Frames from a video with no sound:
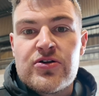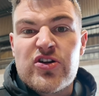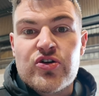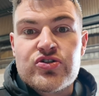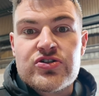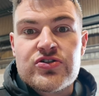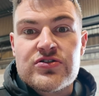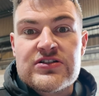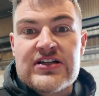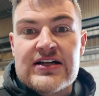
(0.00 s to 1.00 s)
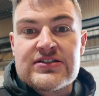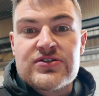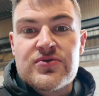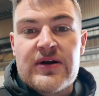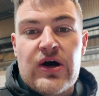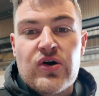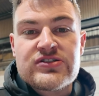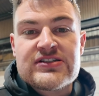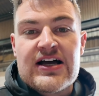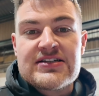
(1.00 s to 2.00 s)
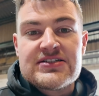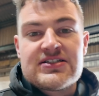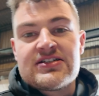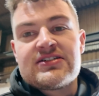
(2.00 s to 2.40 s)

the rust has already started to do when it oxidises.